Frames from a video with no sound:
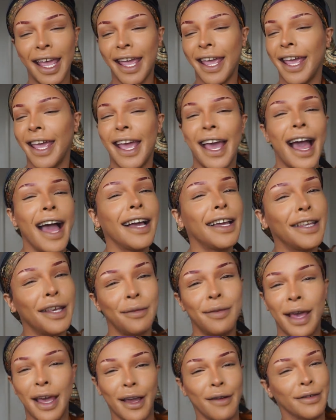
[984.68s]
and I'll
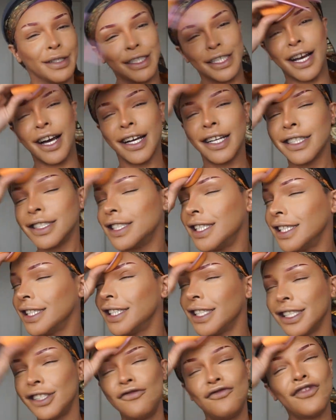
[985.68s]
get back with y'all because
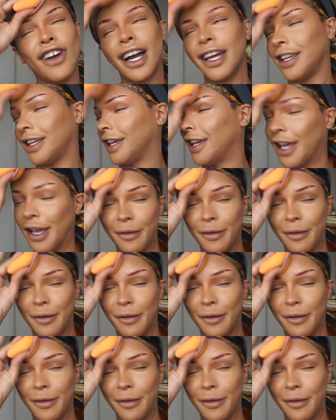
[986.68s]
this is fucking